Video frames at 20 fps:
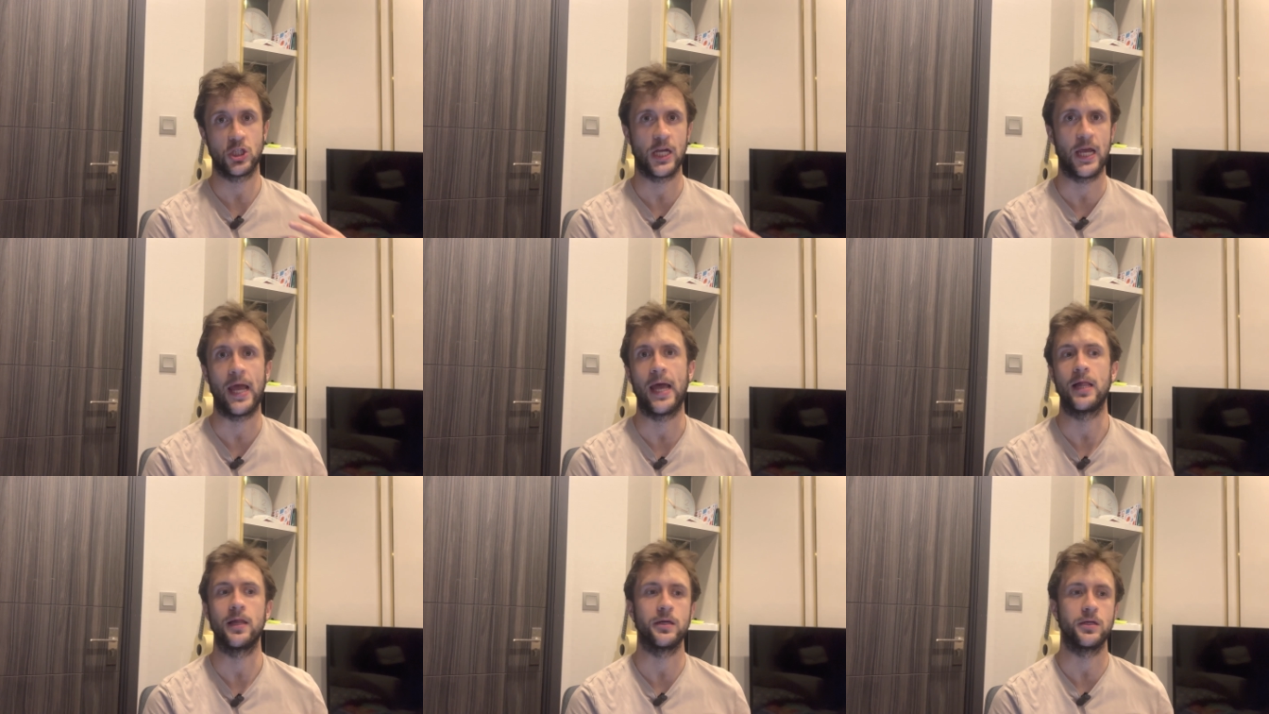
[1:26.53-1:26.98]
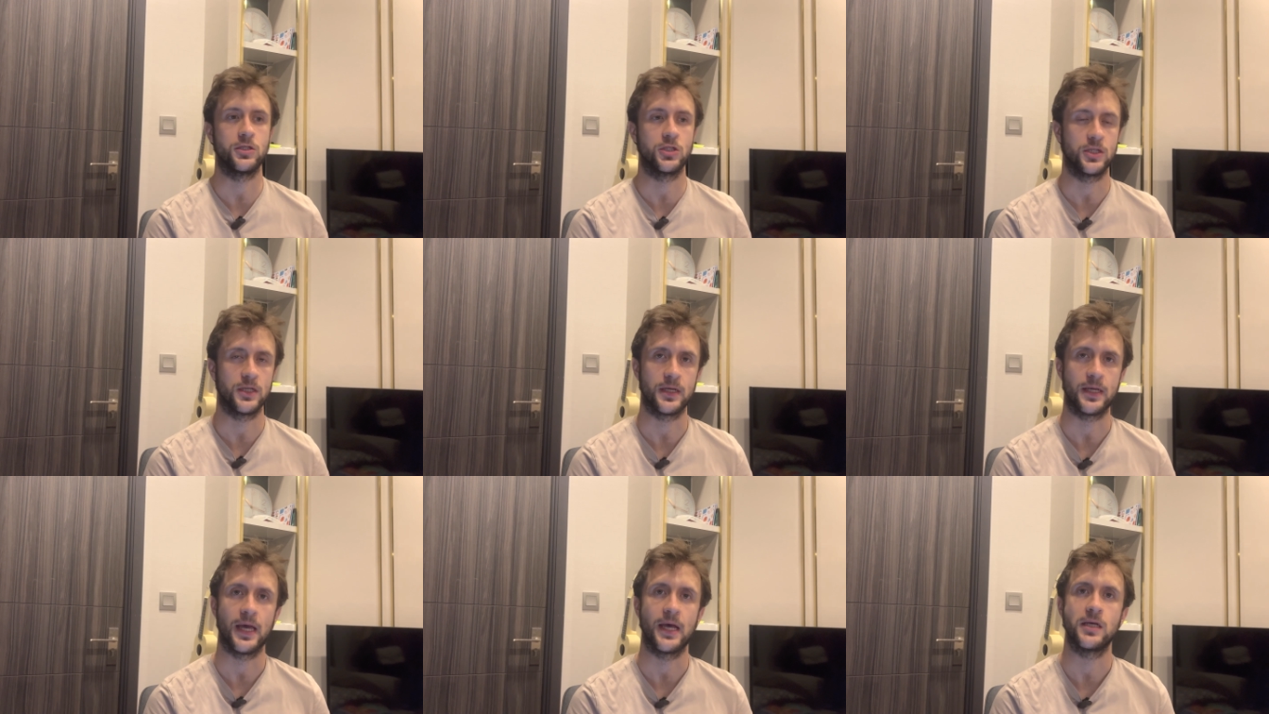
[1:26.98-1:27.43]
challenge,
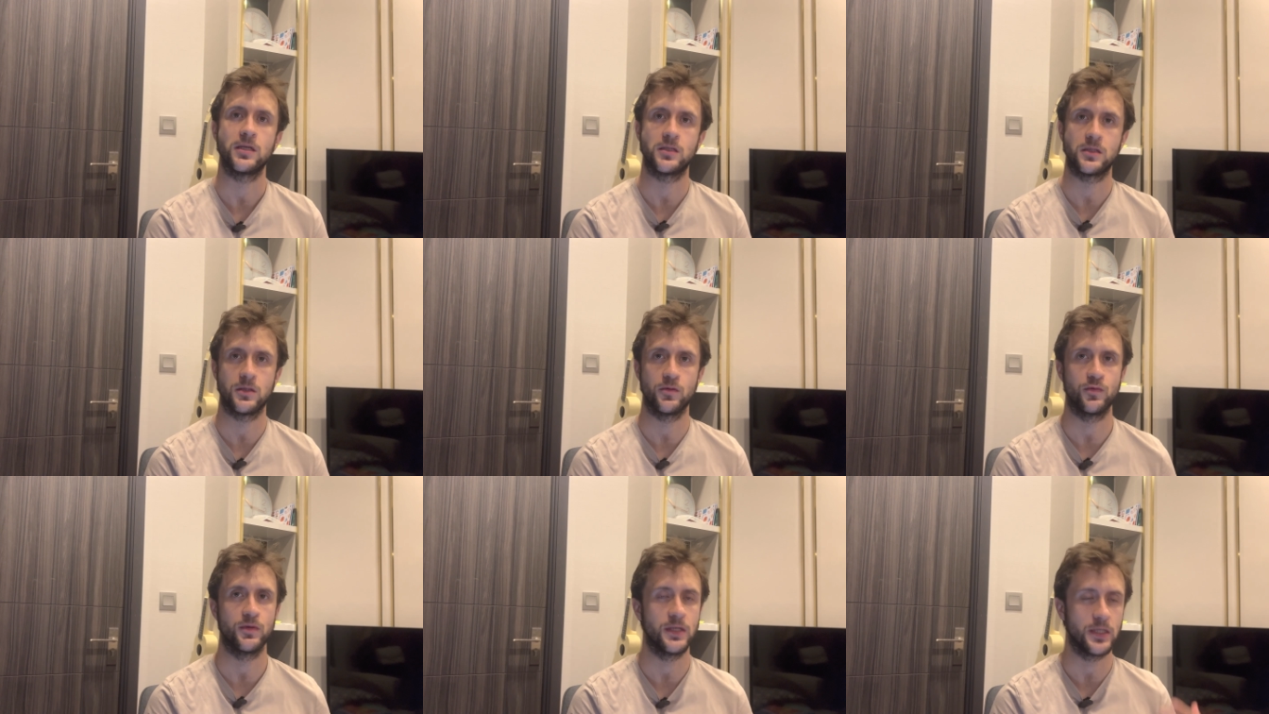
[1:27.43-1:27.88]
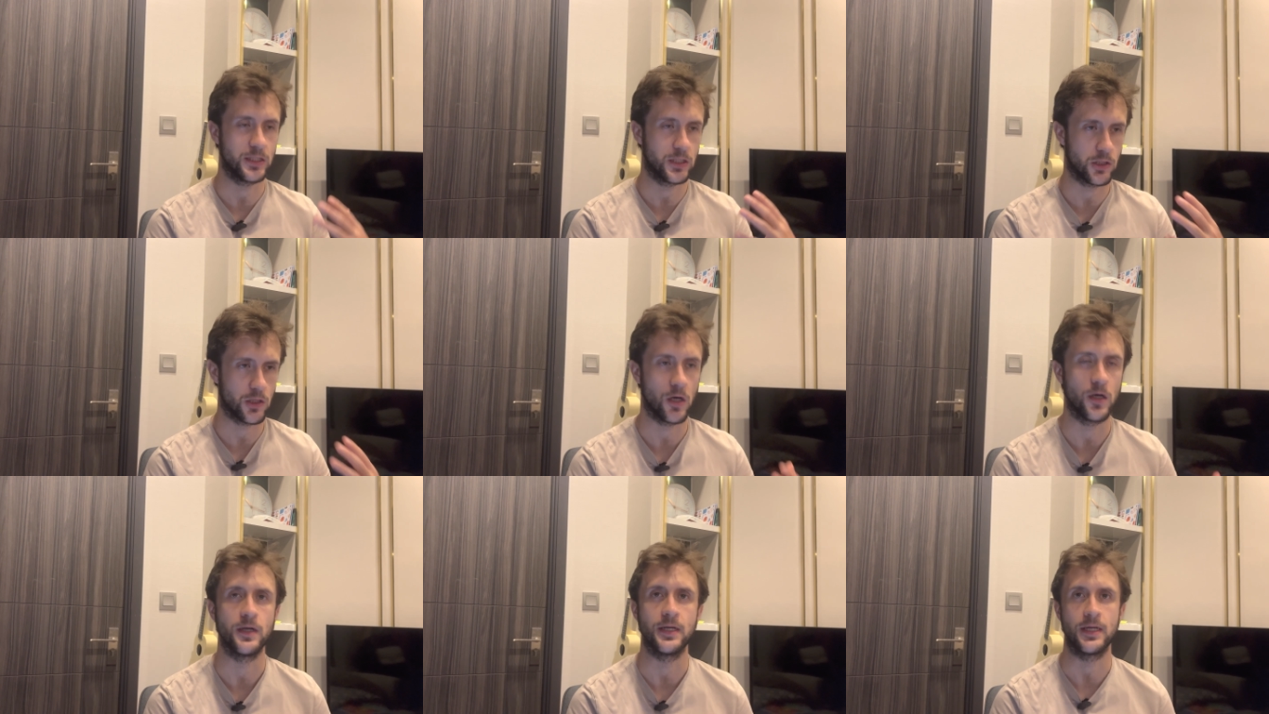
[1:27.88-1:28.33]
I guess, really
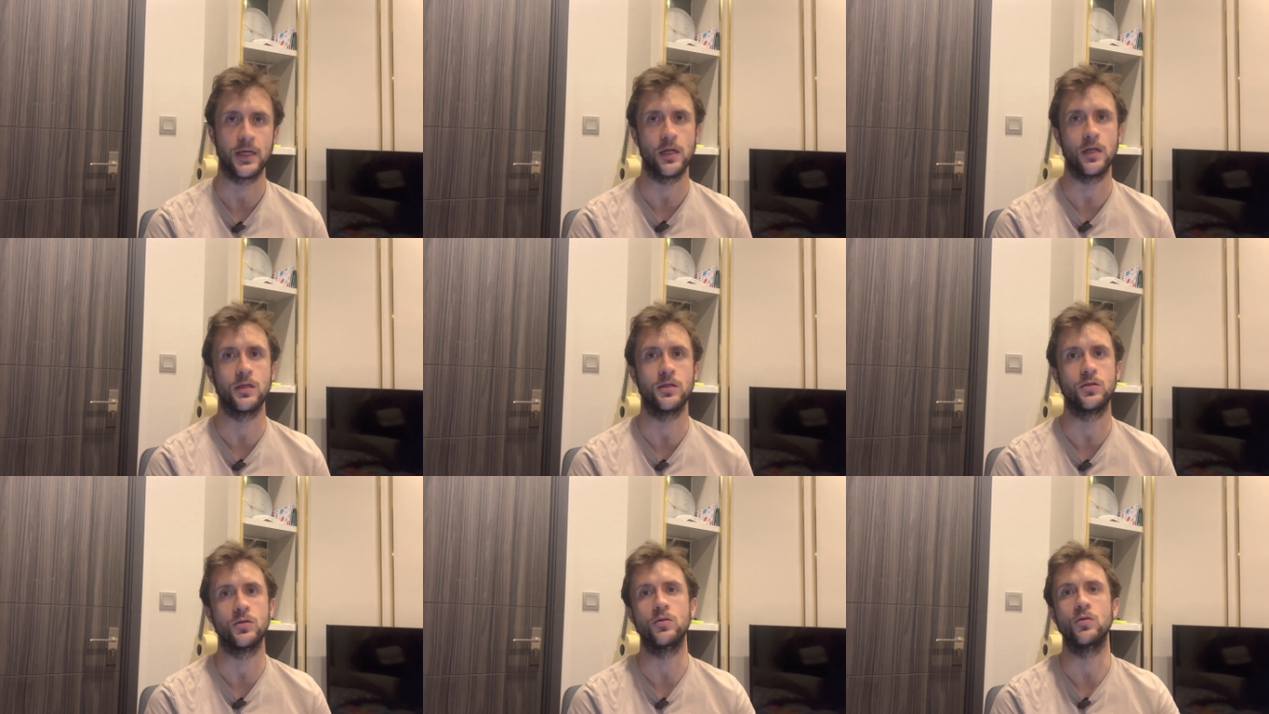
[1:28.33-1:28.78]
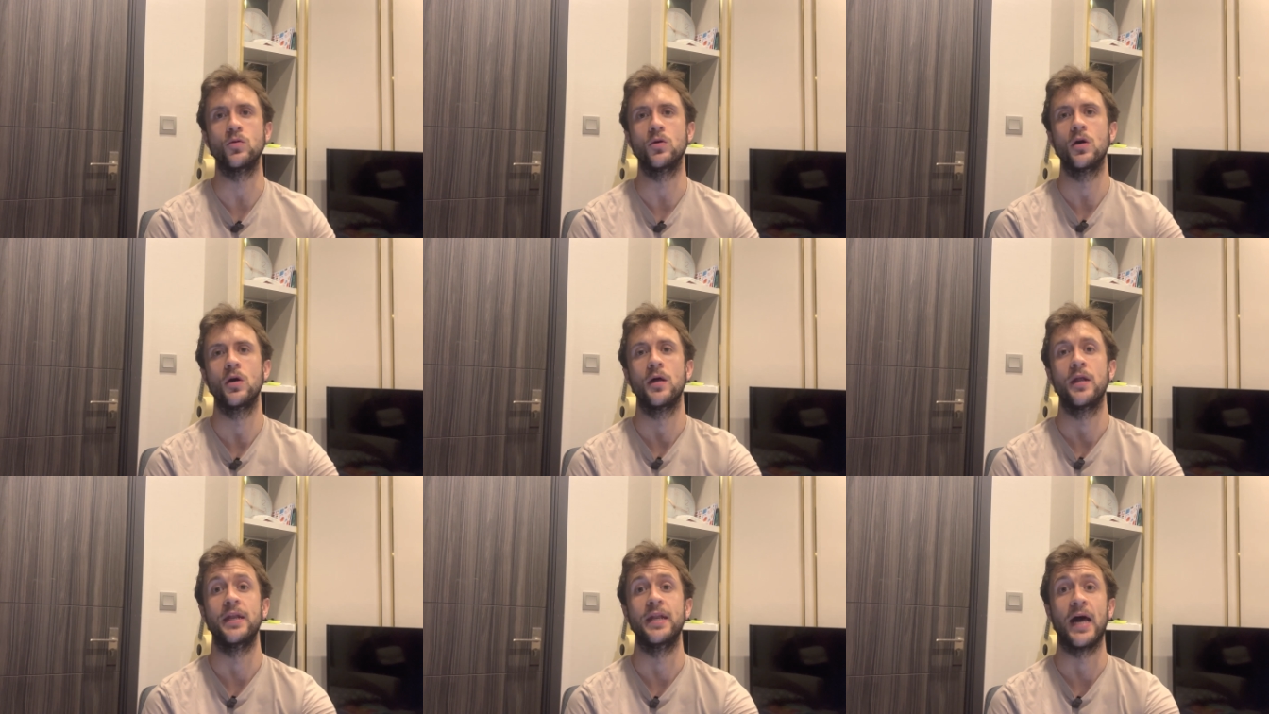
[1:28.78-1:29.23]
starting to get into
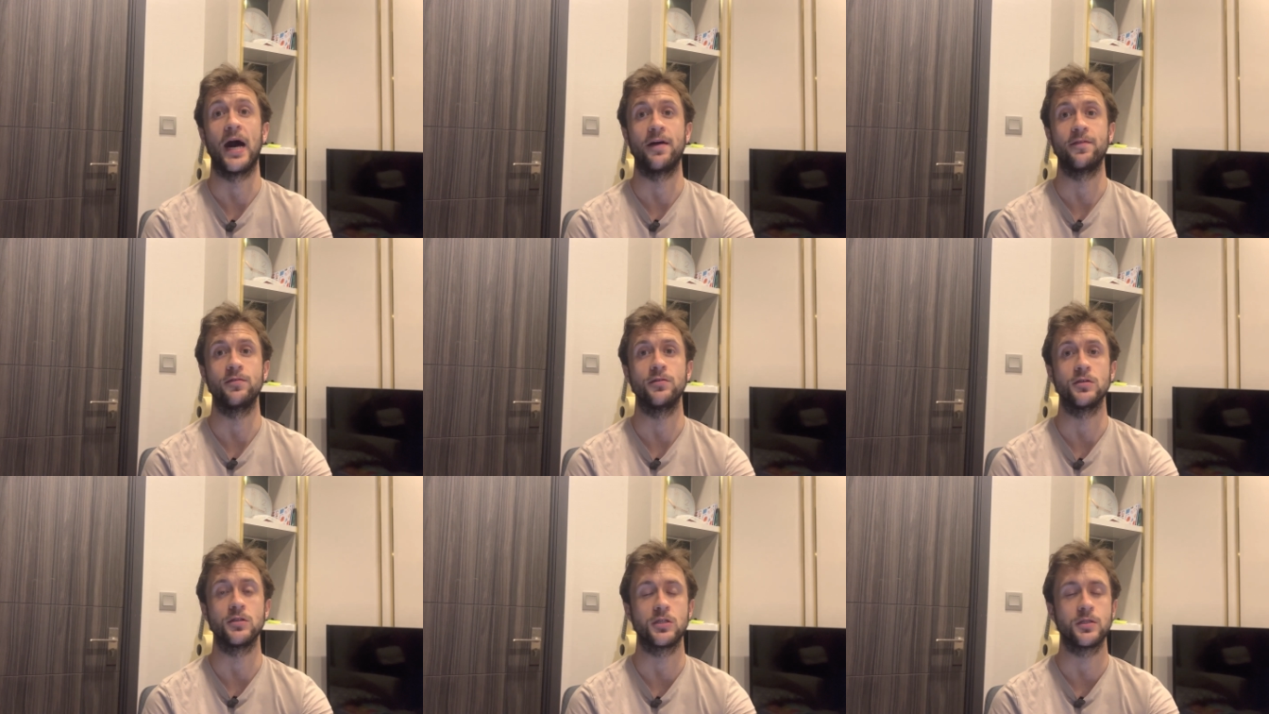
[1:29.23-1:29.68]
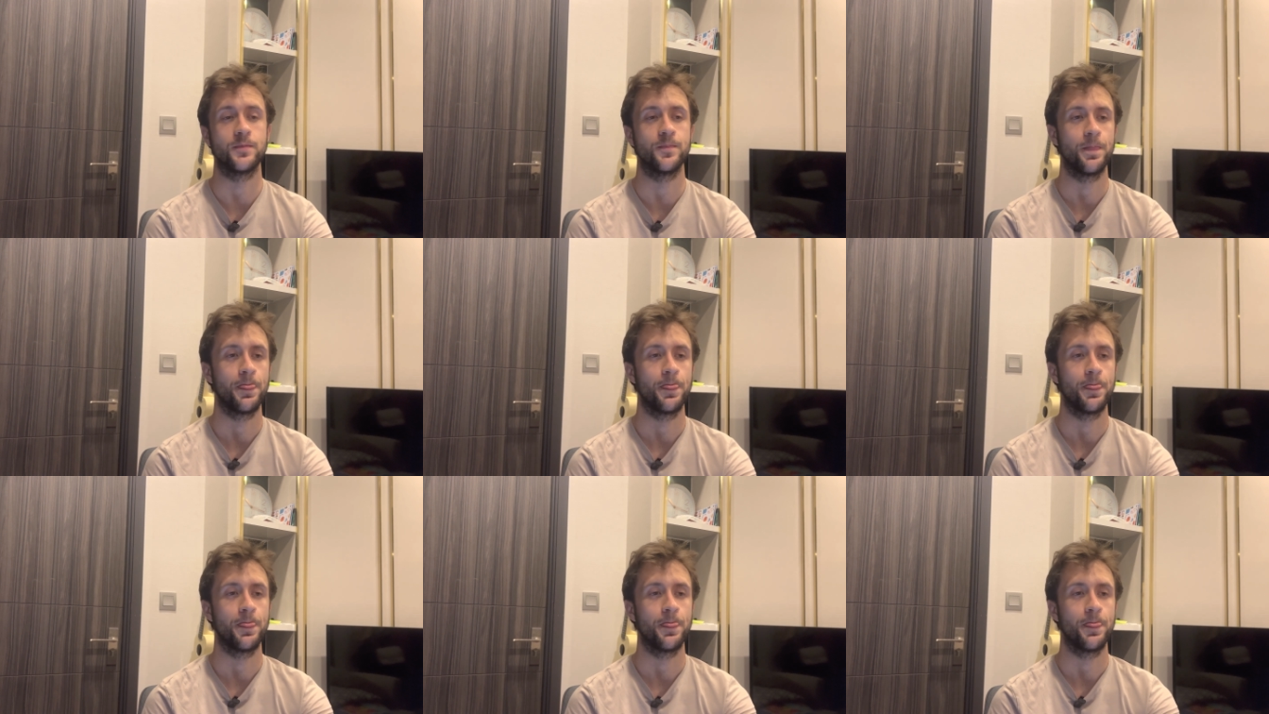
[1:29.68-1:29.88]
novels